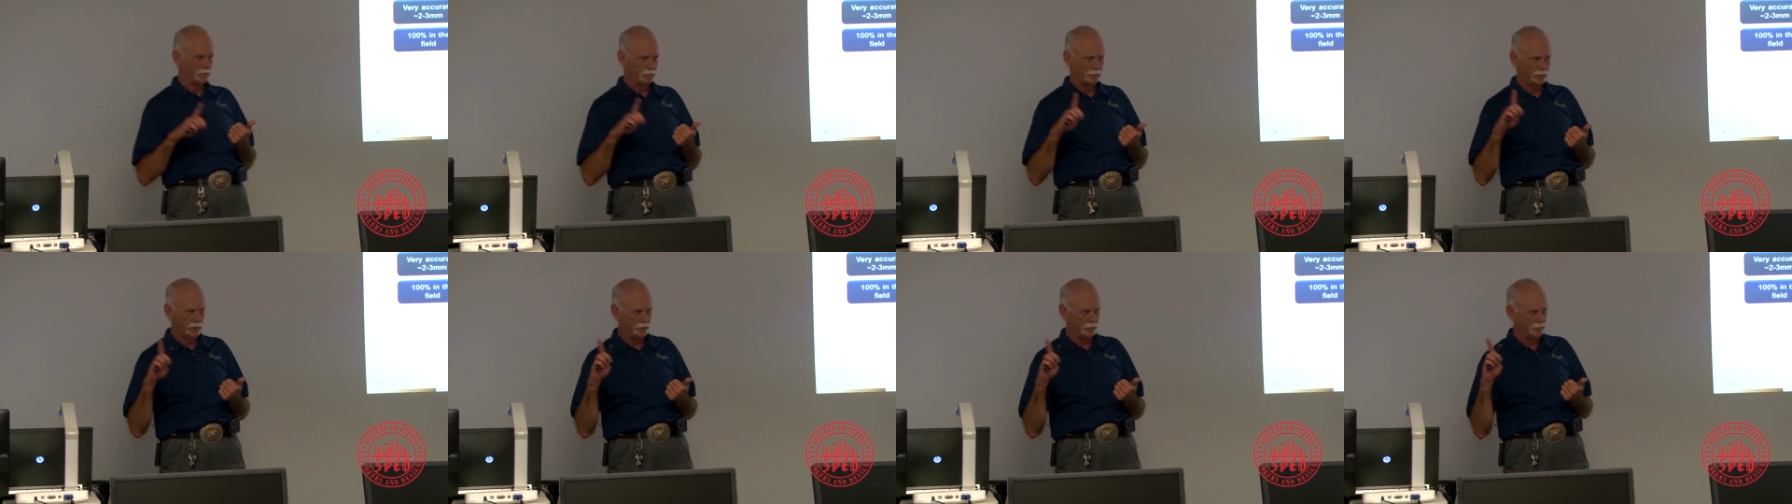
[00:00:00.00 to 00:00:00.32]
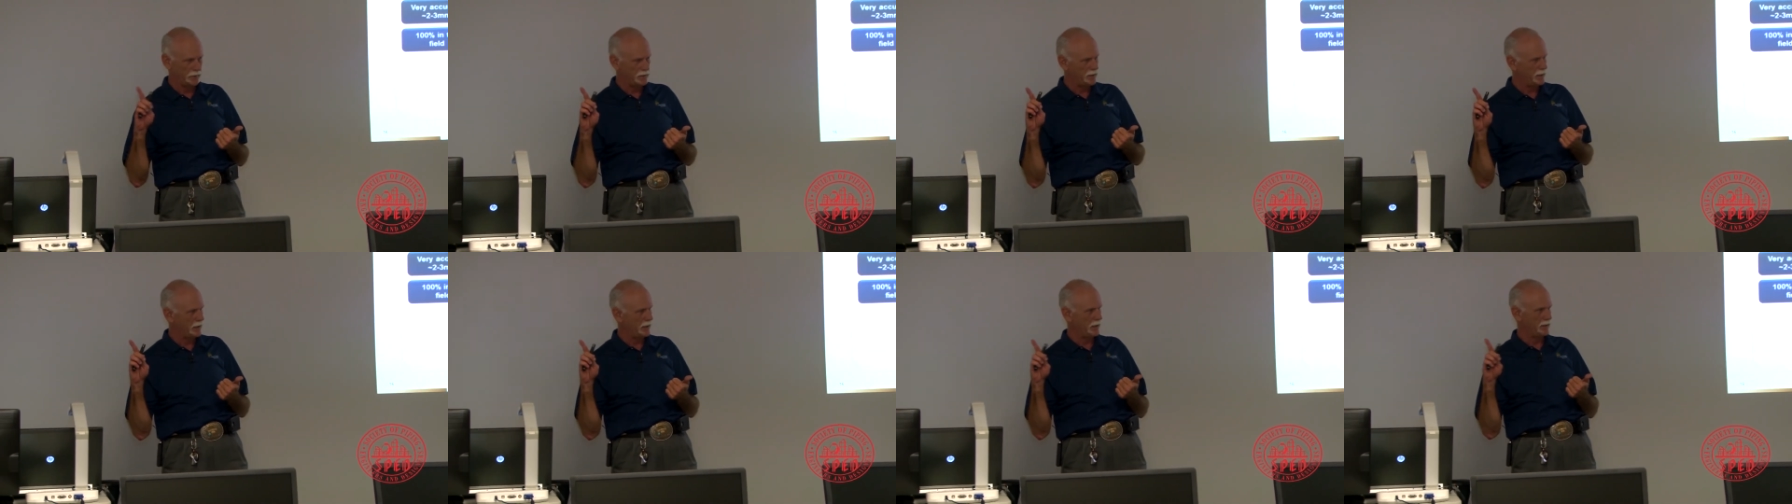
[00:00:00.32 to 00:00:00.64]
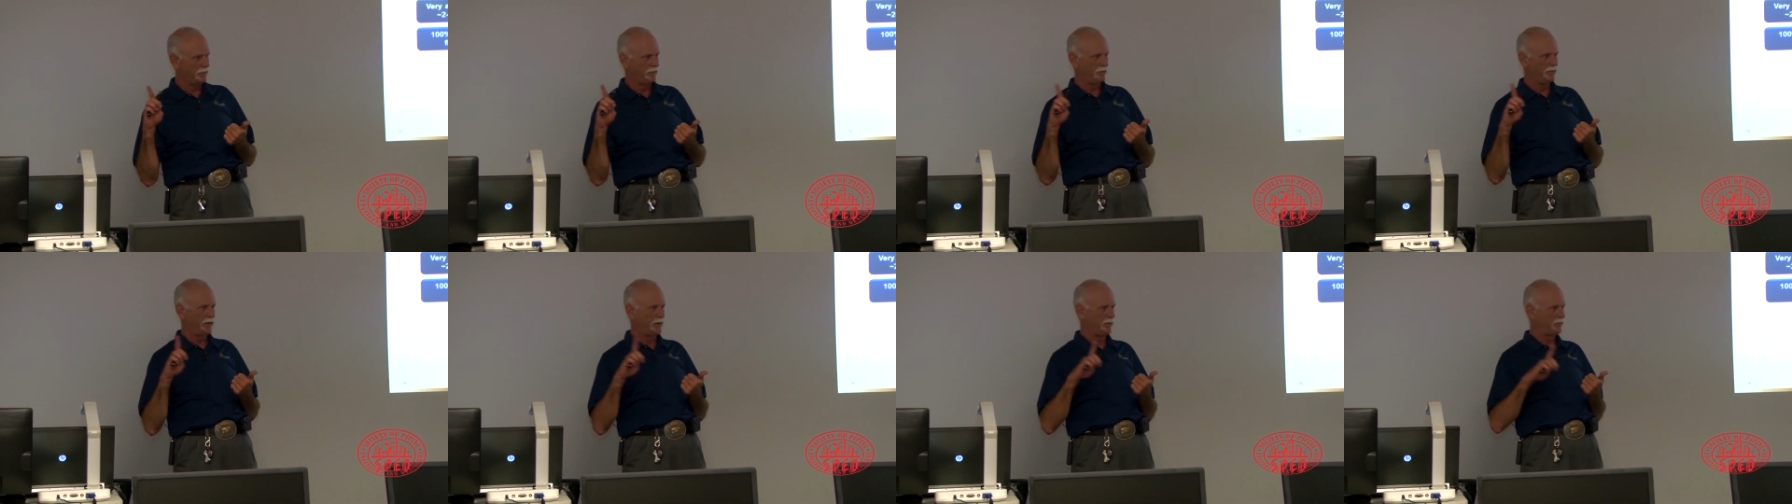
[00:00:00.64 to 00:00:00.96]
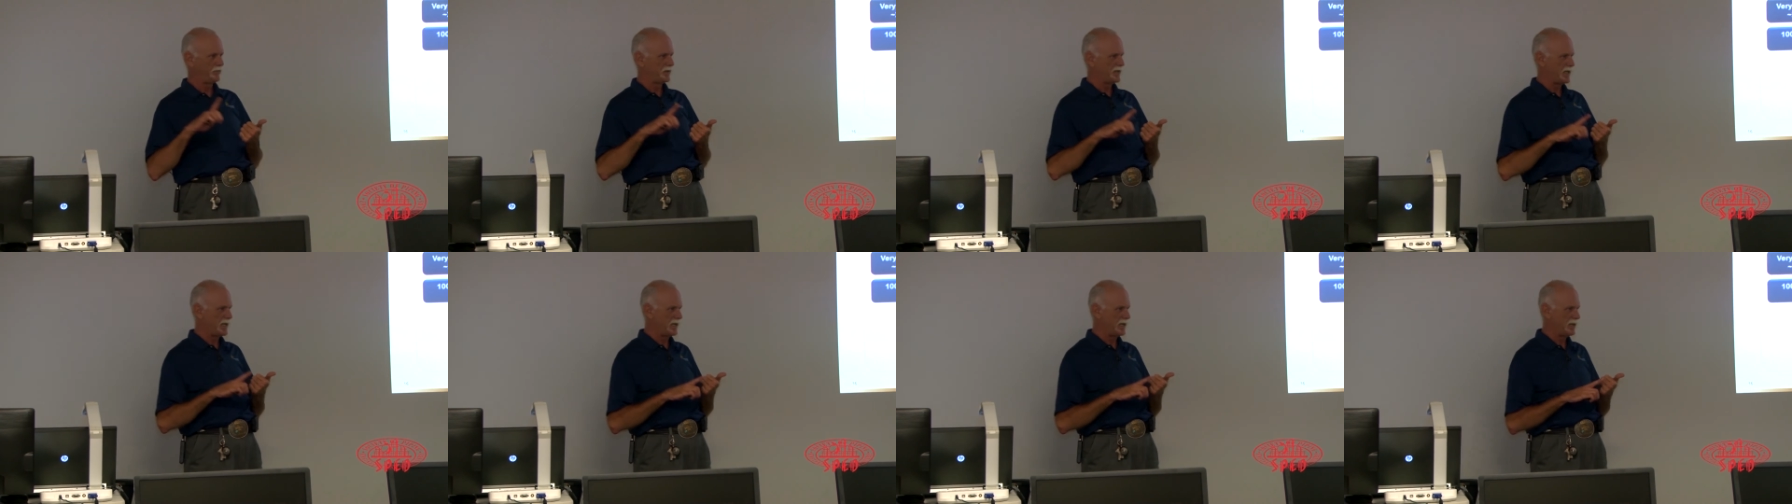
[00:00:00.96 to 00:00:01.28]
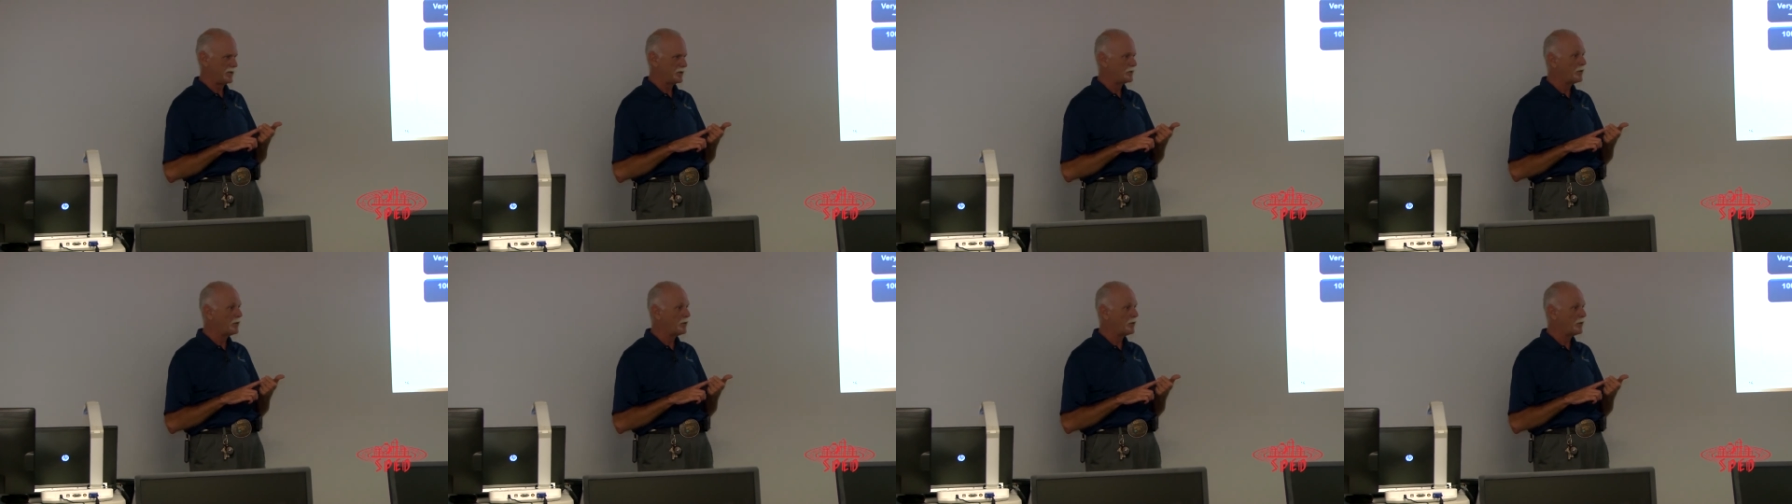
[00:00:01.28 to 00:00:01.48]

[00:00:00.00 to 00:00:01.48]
we were 10, 15,